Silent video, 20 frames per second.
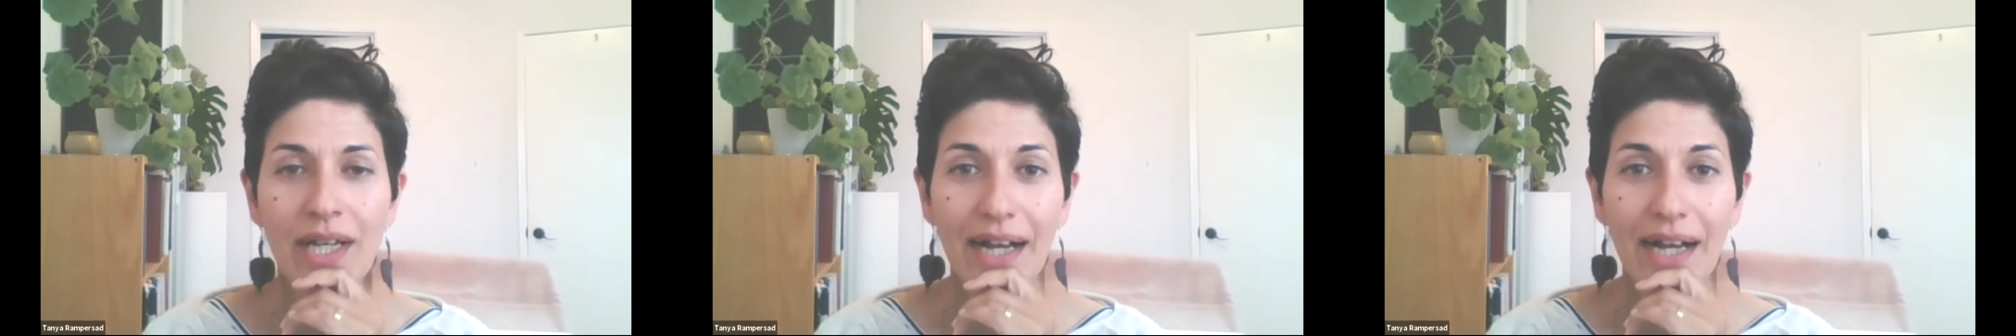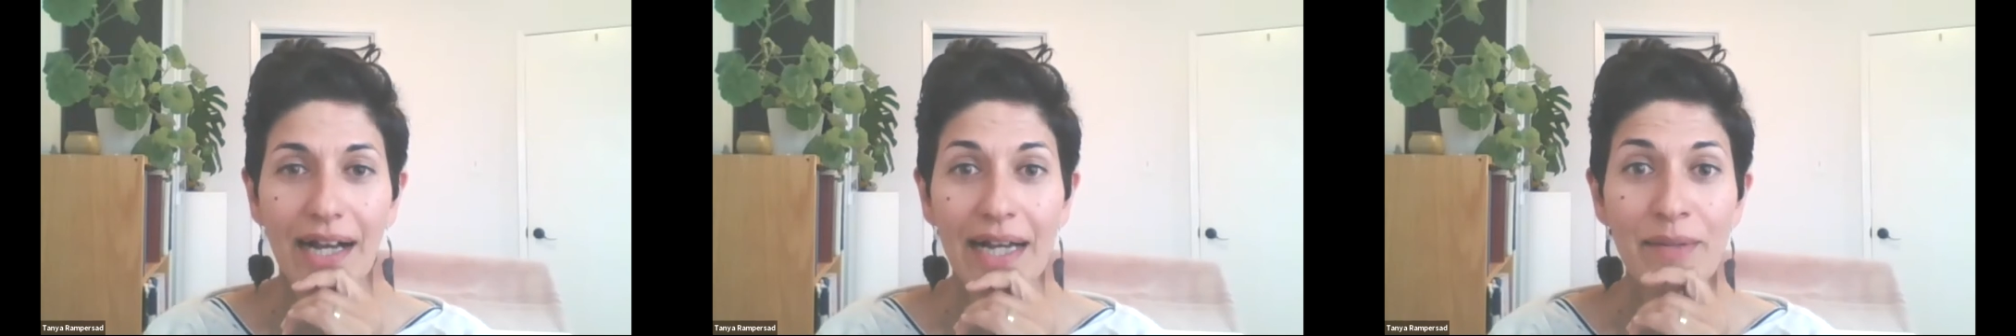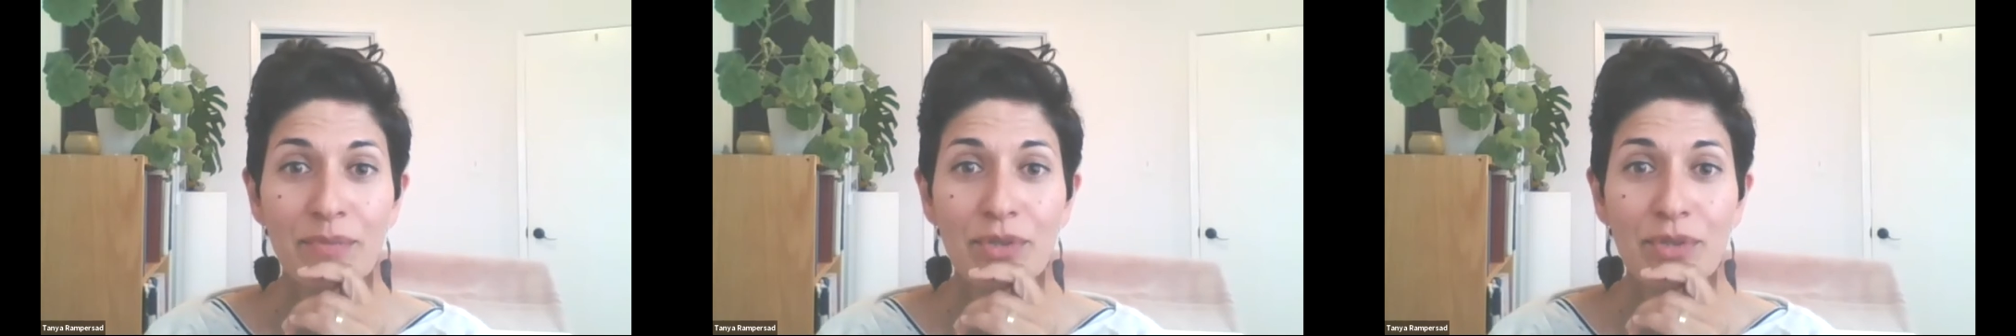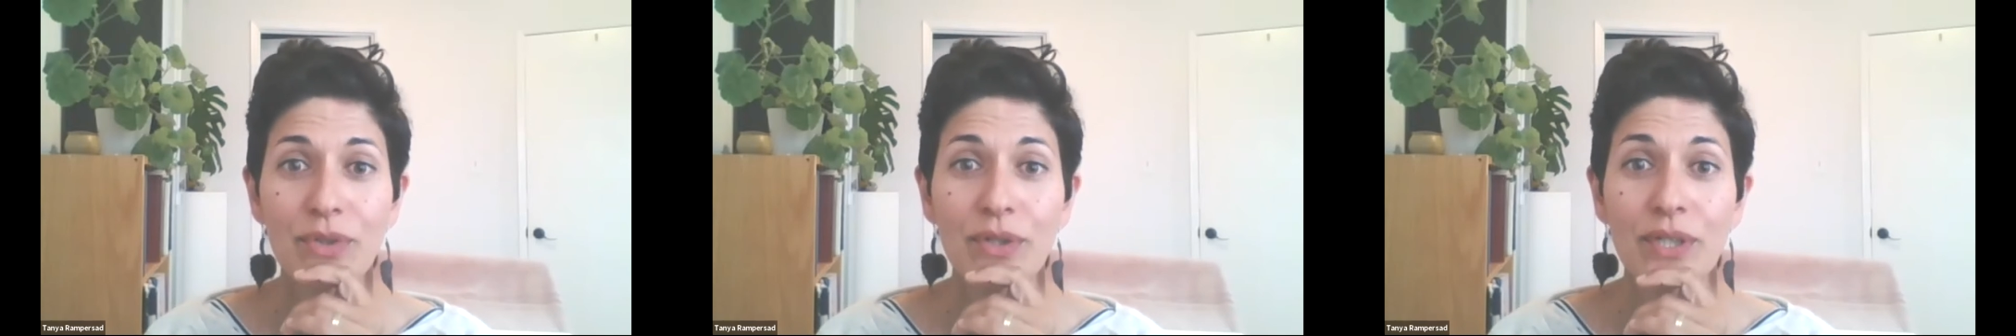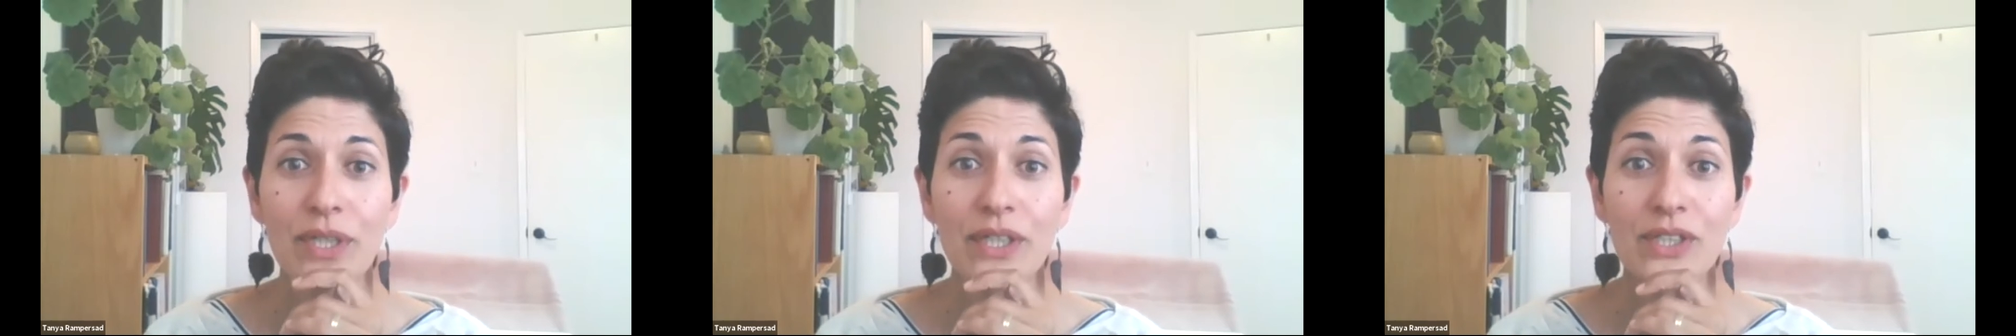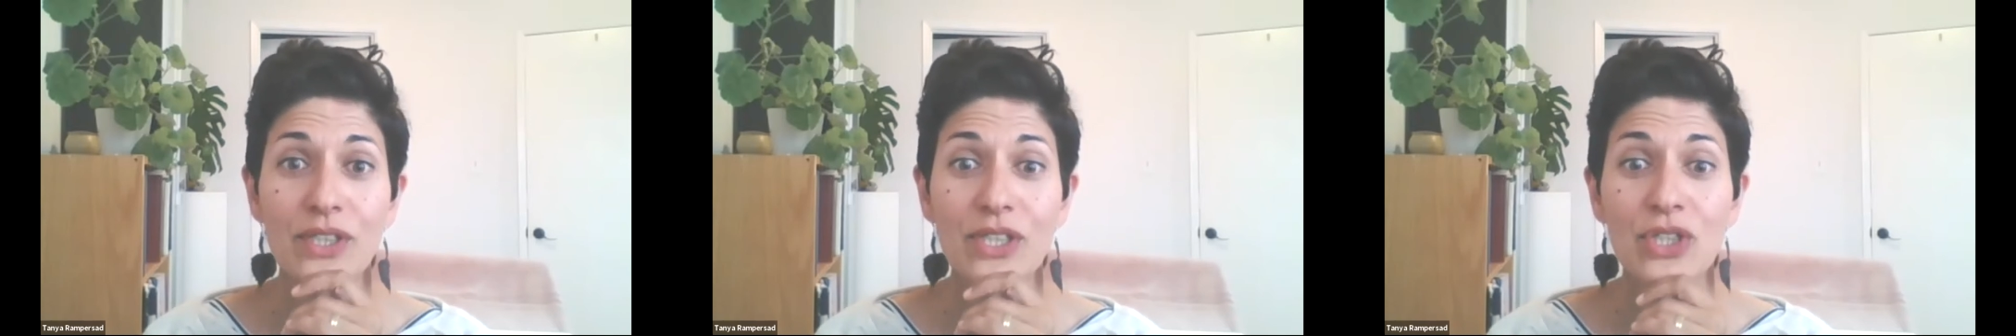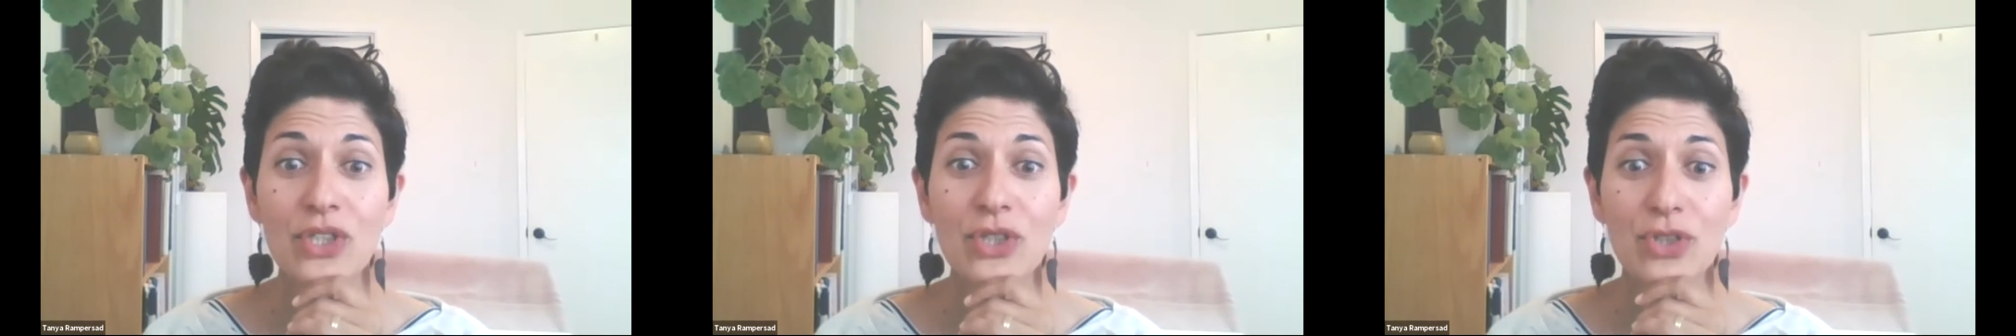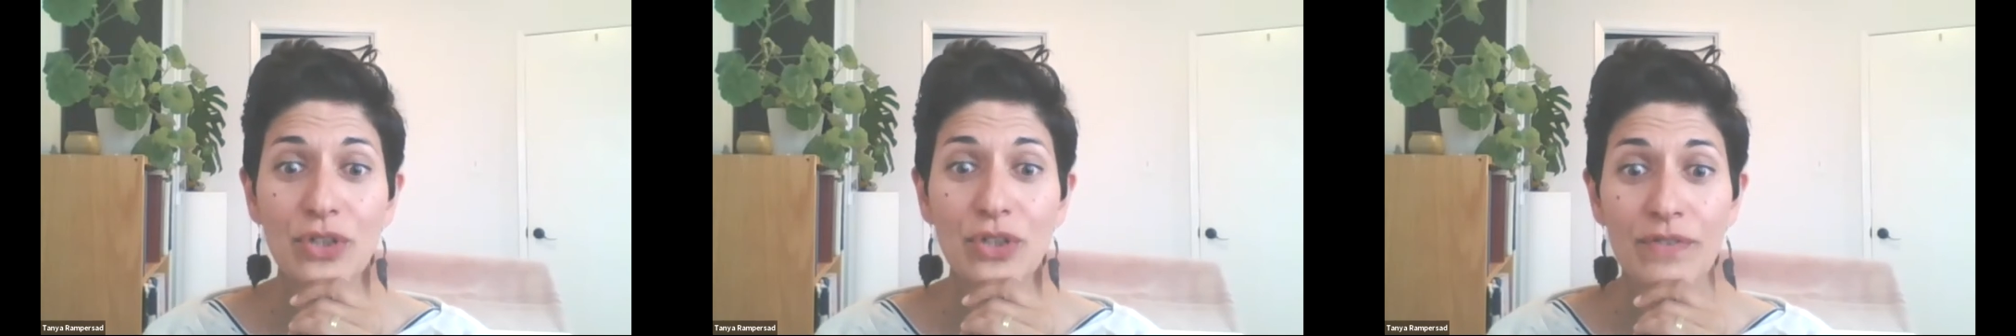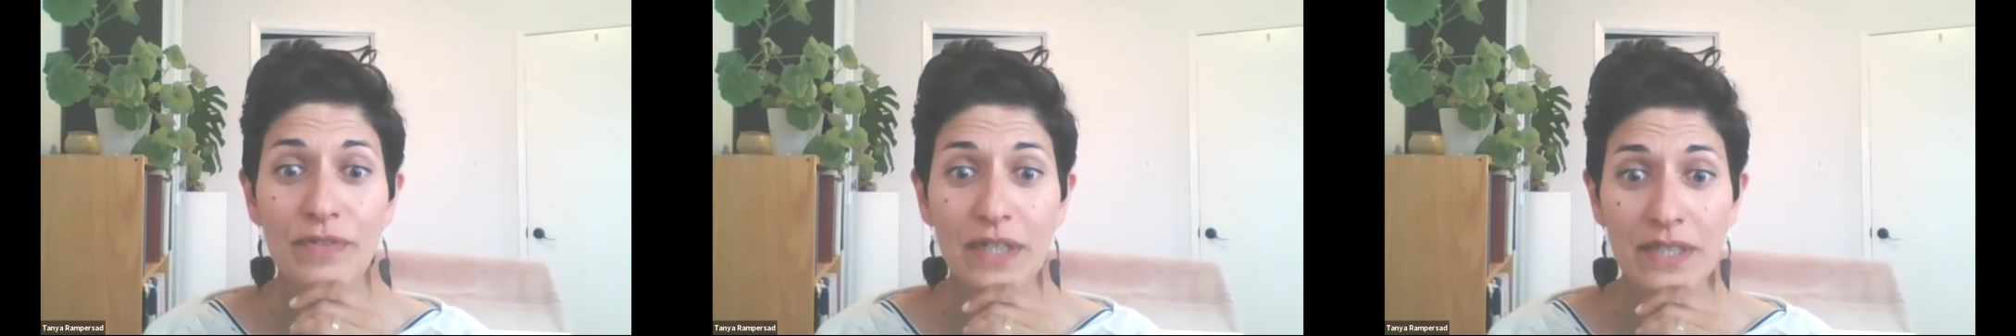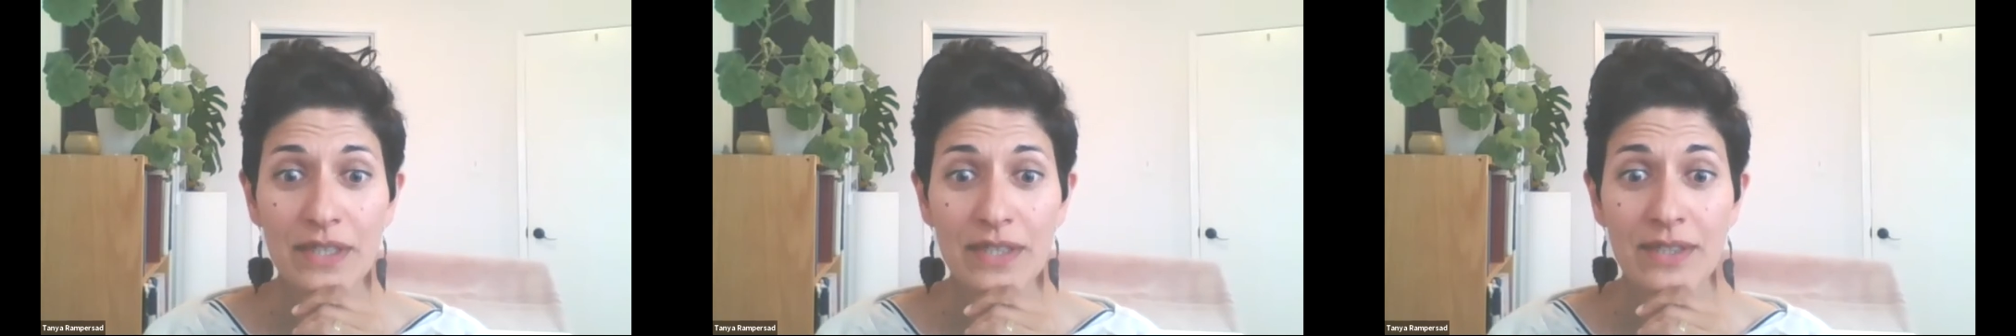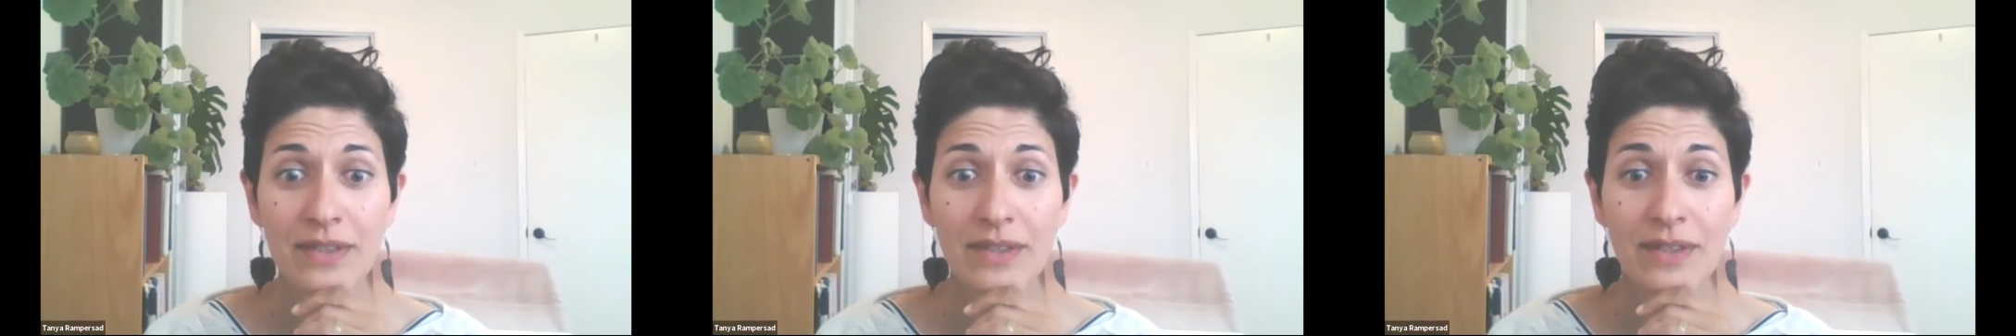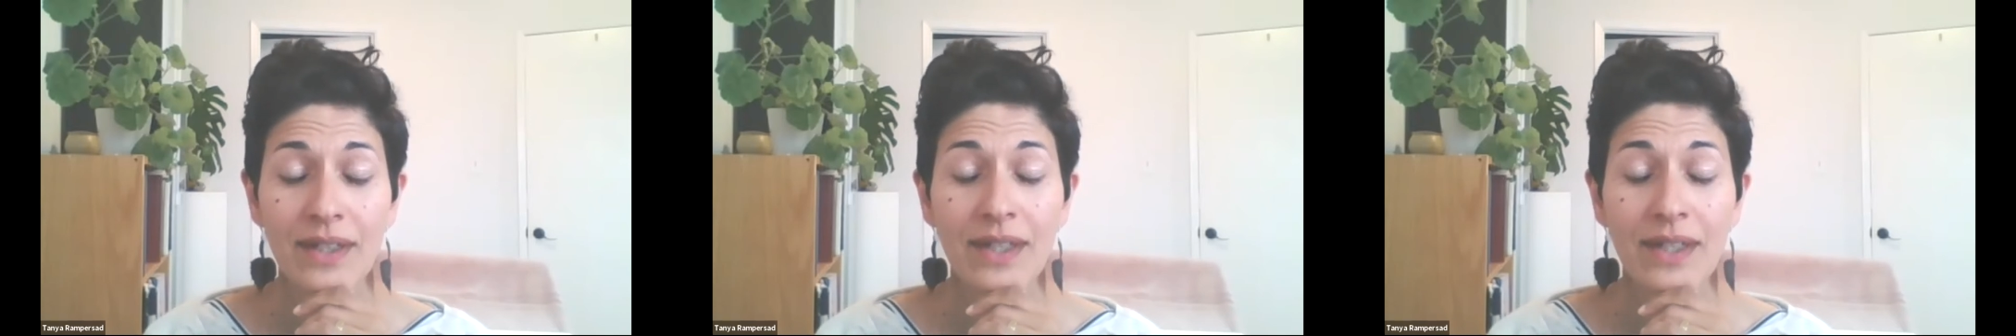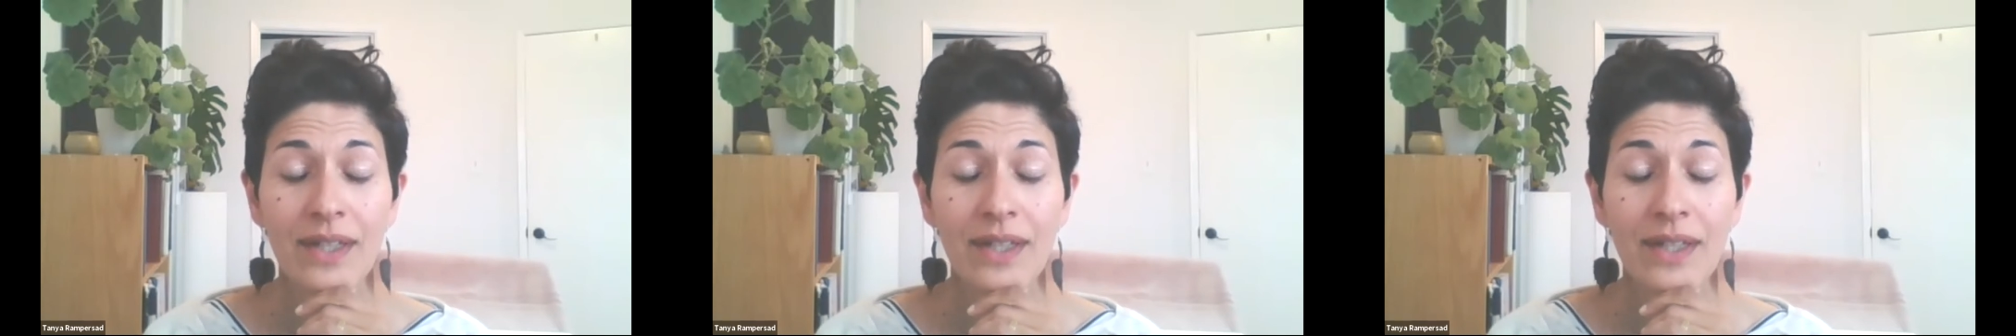I'm doing a disservice